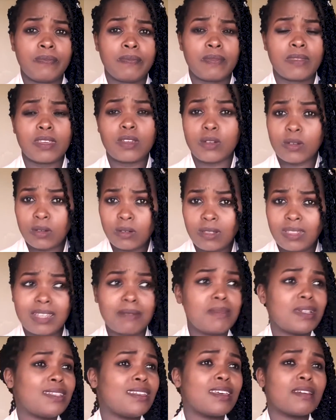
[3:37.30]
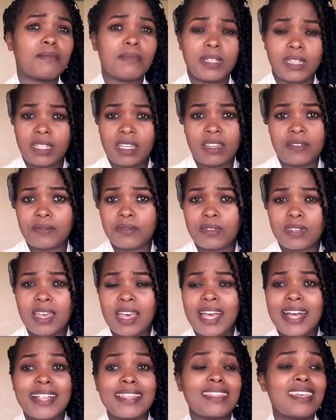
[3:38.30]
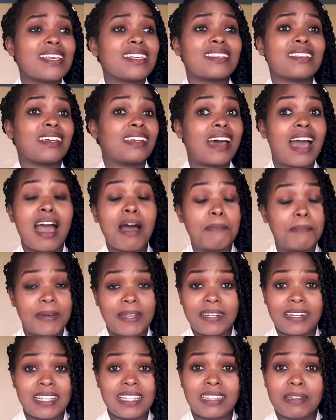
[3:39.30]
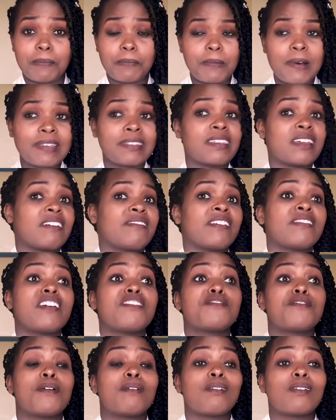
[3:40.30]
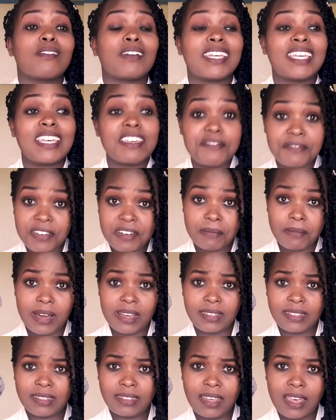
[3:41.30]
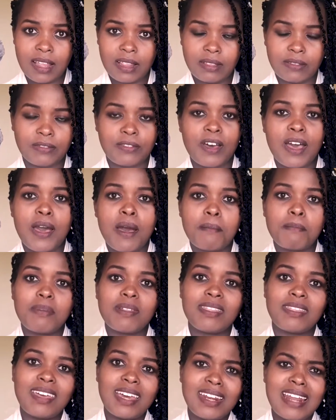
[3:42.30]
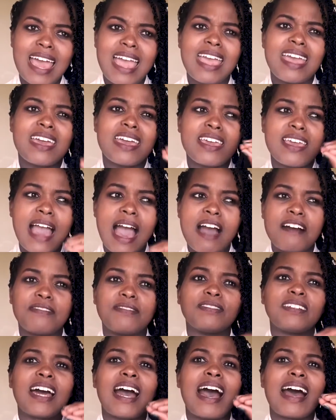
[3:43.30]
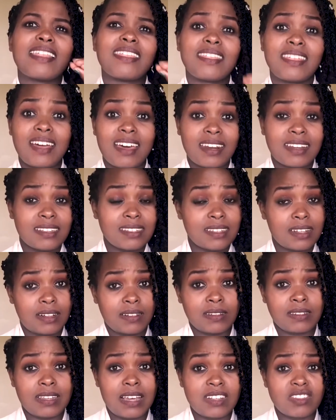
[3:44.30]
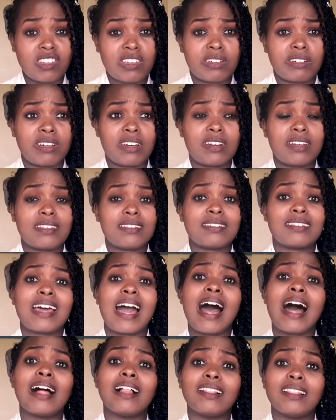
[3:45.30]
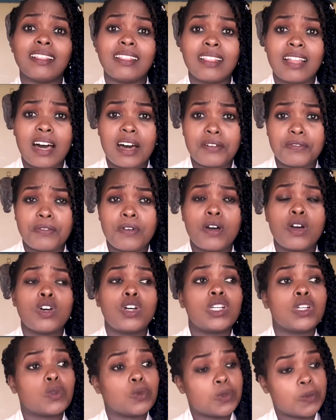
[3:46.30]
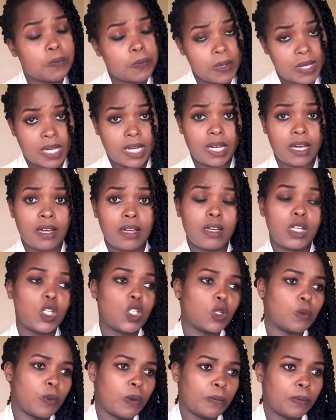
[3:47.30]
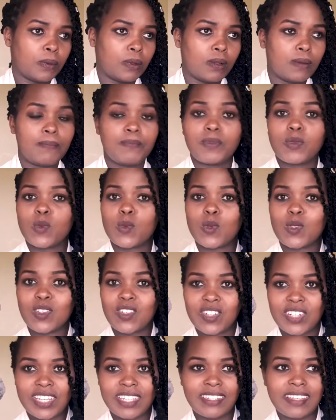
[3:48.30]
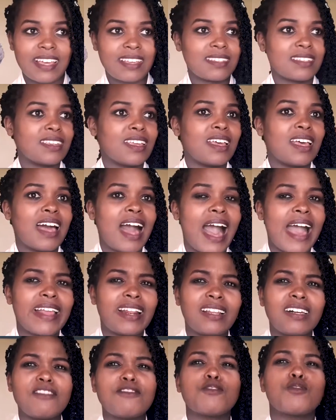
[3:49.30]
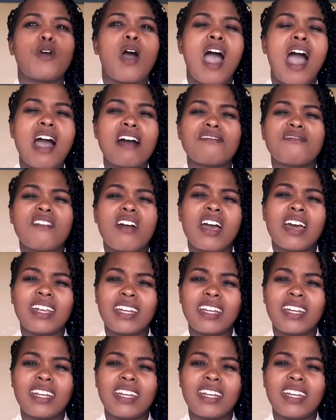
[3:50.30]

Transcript: you know, limiting beliefs, things that happened in the past that I've never forgiven myself. But then, after a thorough self-search, I realized I love to speak to people, to strangers. I love to have